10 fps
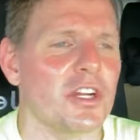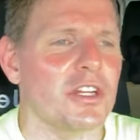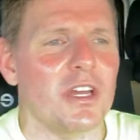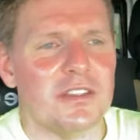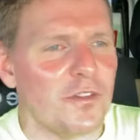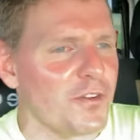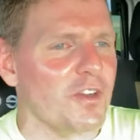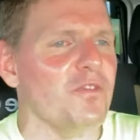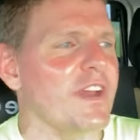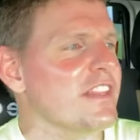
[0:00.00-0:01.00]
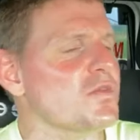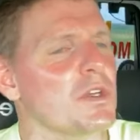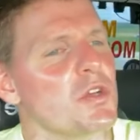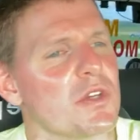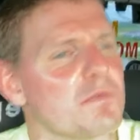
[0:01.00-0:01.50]
to different events.
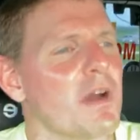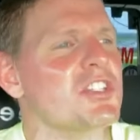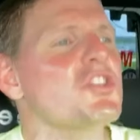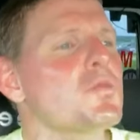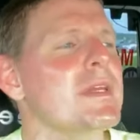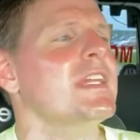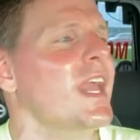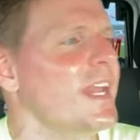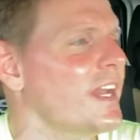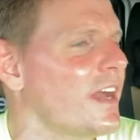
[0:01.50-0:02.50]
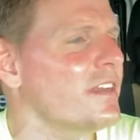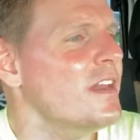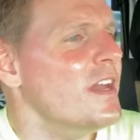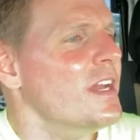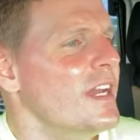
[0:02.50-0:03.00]
We do as much as we can
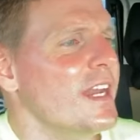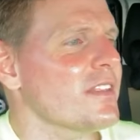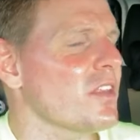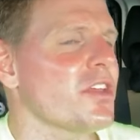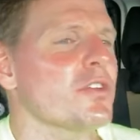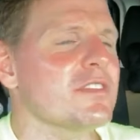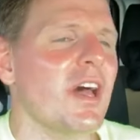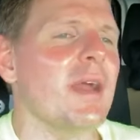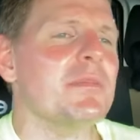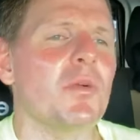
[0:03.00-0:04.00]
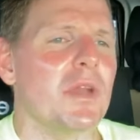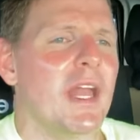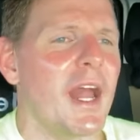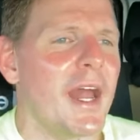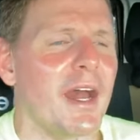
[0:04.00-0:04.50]
in the little time that we
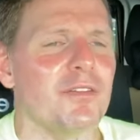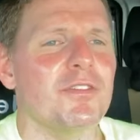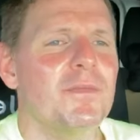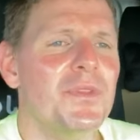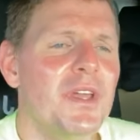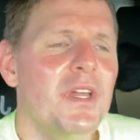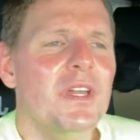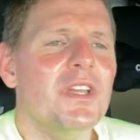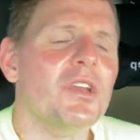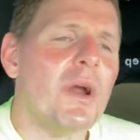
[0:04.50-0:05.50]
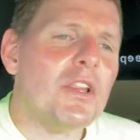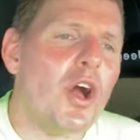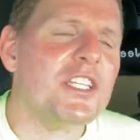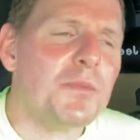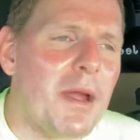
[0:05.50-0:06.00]
have. You know, I
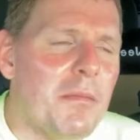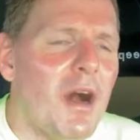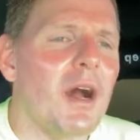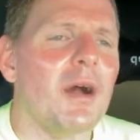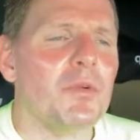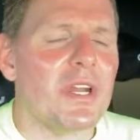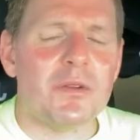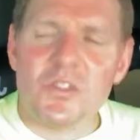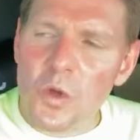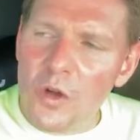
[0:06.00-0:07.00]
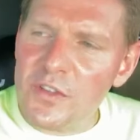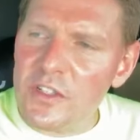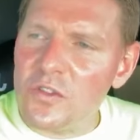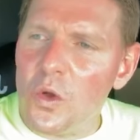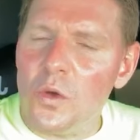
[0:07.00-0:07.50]
lost my mom when I was 12
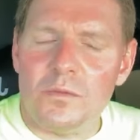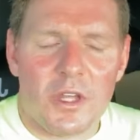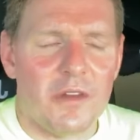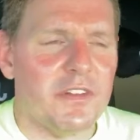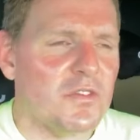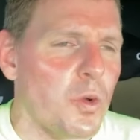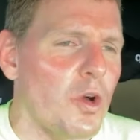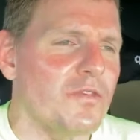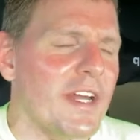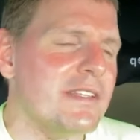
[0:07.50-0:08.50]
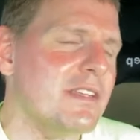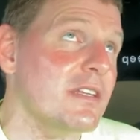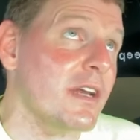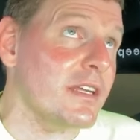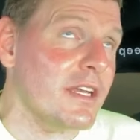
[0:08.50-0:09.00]
years old, 11, 12,
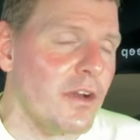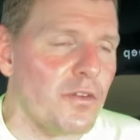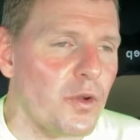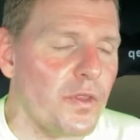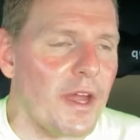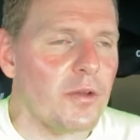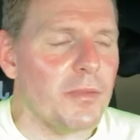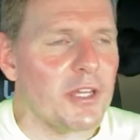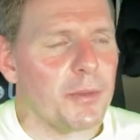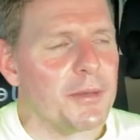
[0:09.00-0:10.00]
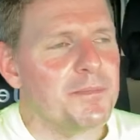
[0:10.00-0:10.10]
1990, however old that would make me.